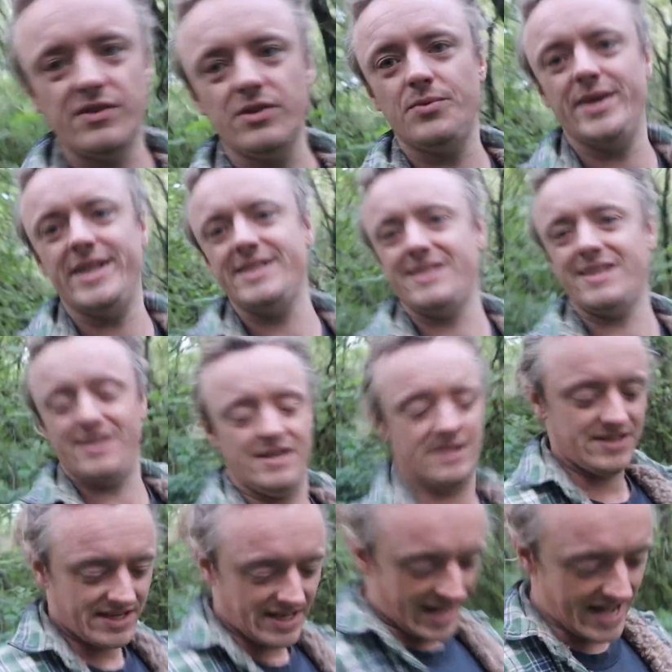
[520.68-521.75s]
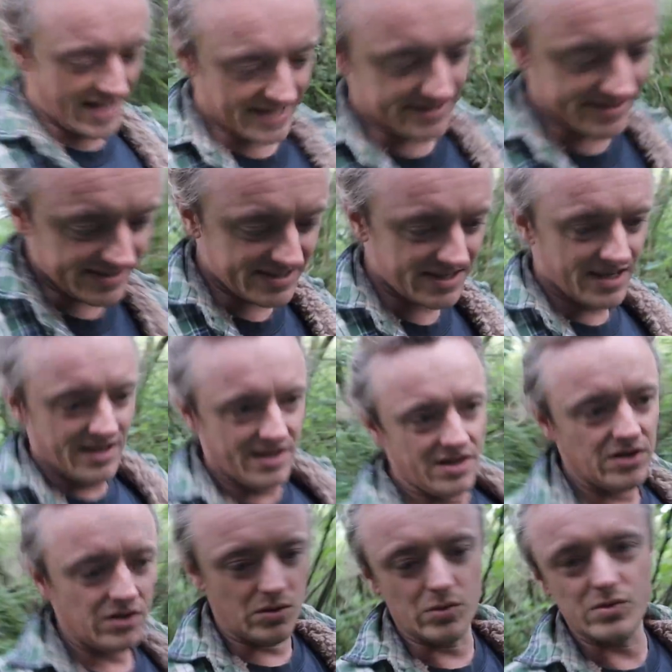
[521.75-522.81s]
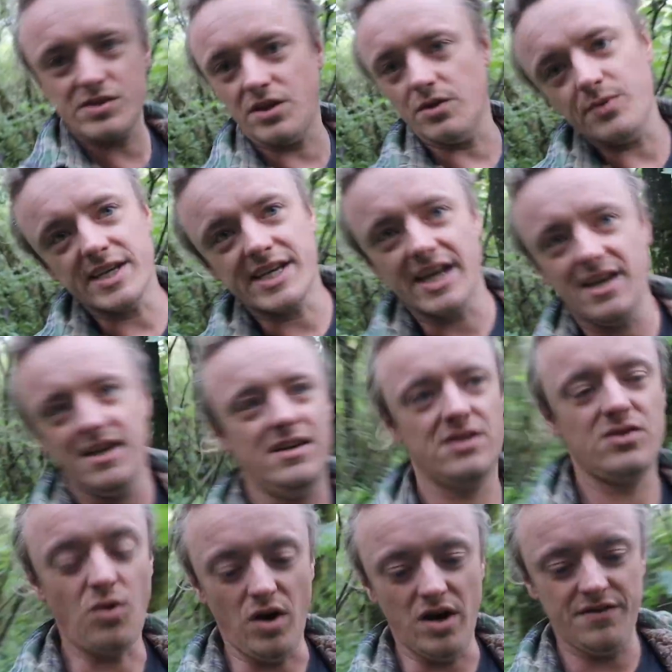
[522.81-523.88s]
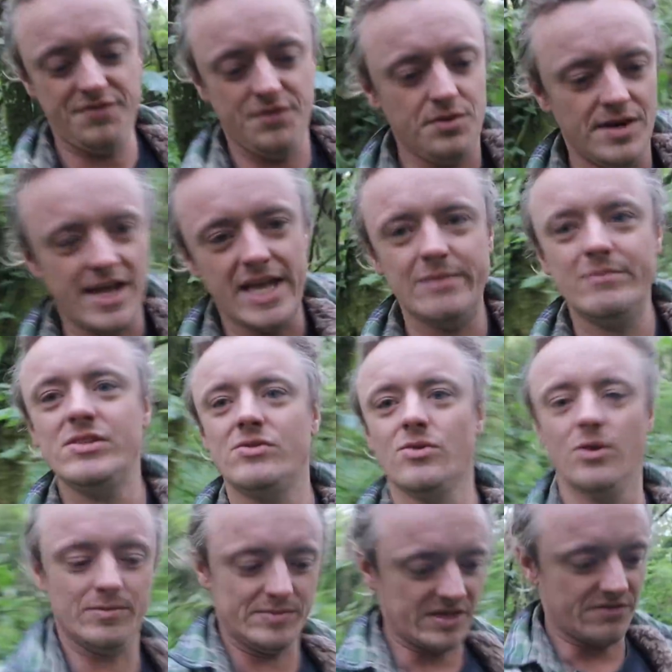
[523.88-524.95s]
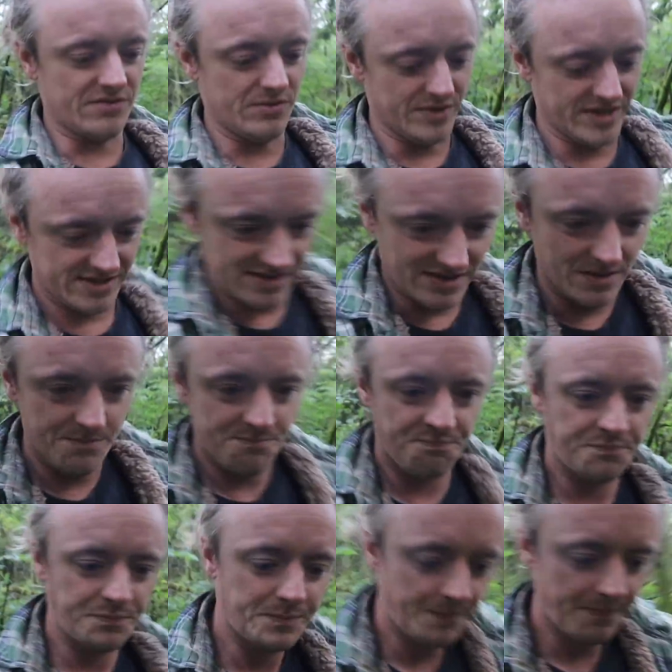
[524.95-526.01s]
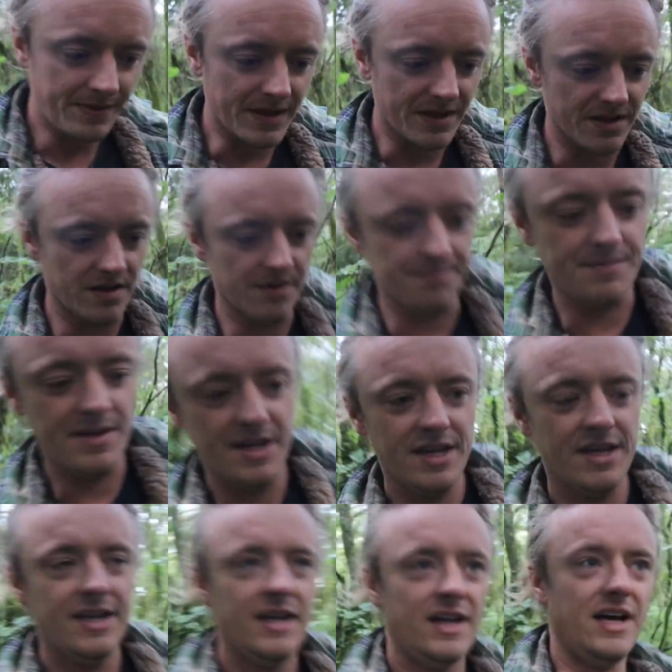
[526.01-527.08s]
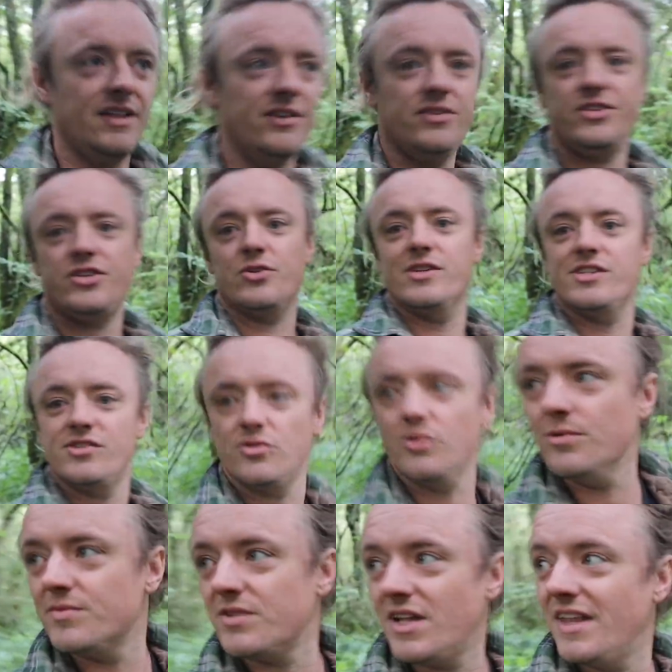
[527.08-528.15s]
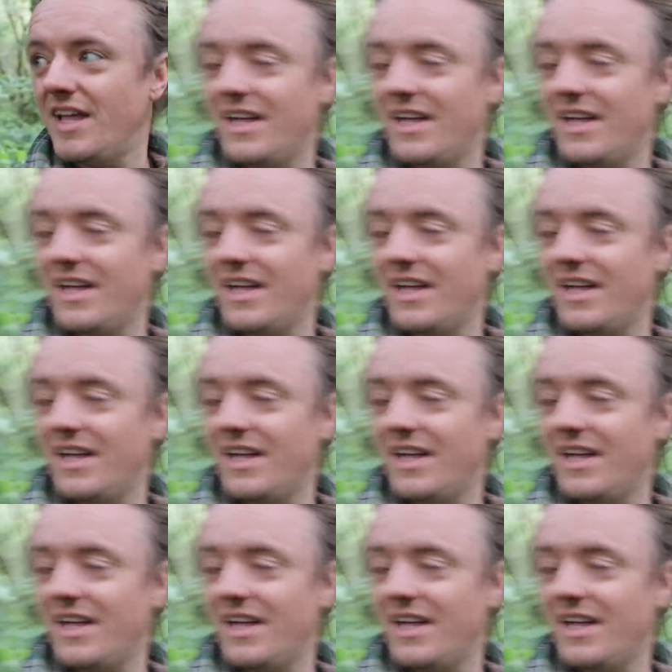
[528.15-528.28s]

for the winter and also we get quite a few name storms every winter. Um, and during storms like